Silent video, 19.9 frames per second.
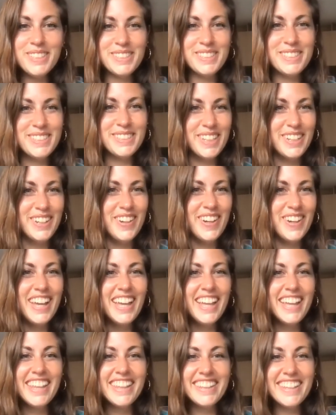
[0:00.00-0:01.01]
So
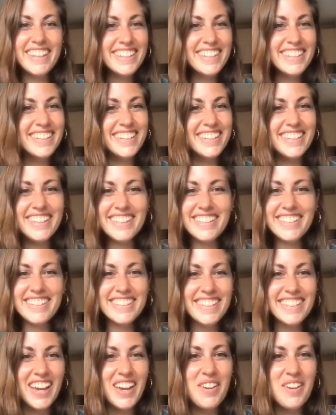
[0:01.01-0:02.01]
this is
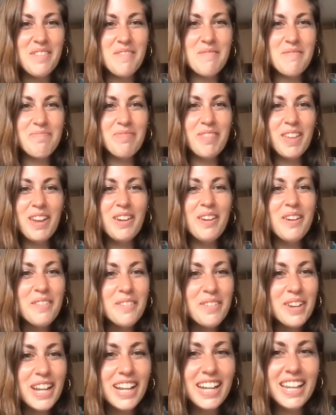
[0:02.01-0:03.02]

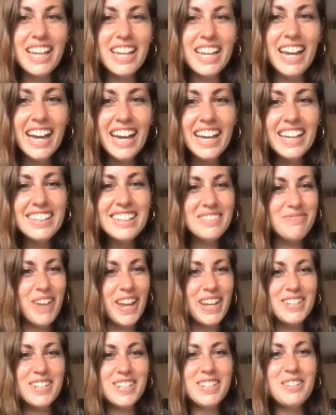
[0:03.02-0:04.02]
really
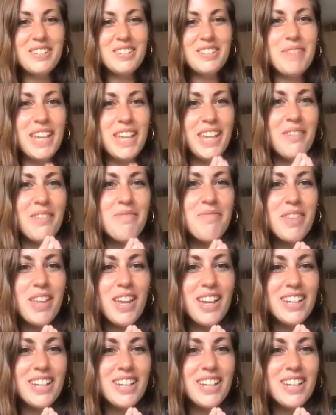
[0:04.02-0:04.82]
special to me.